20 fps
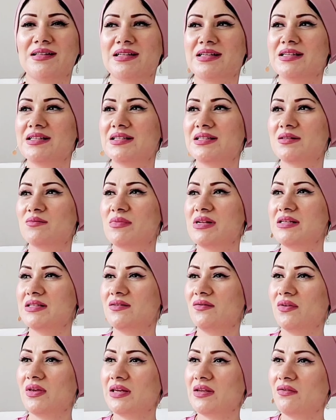It smells
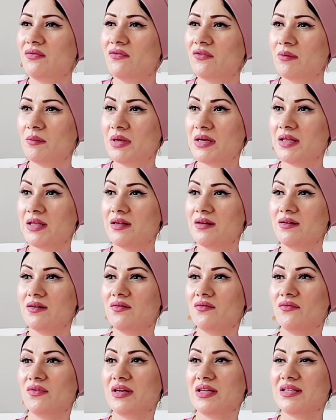very
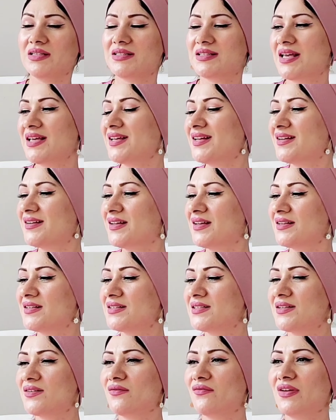feminine, very
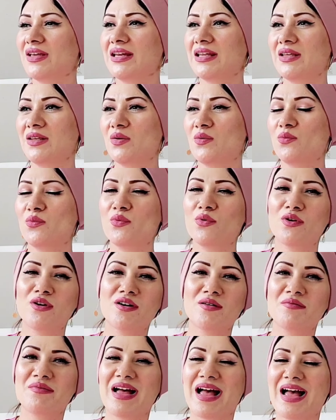decadent, very
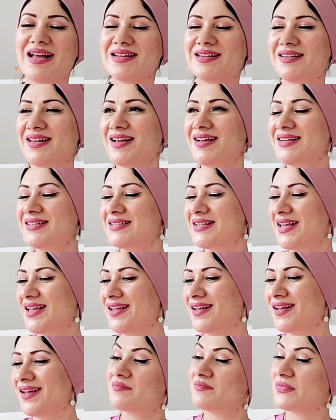warm,
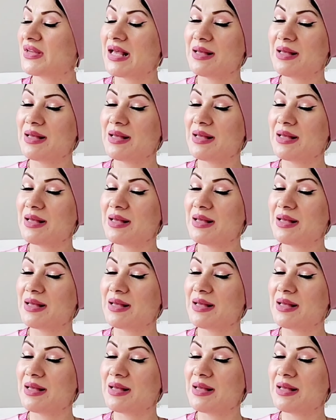addicting,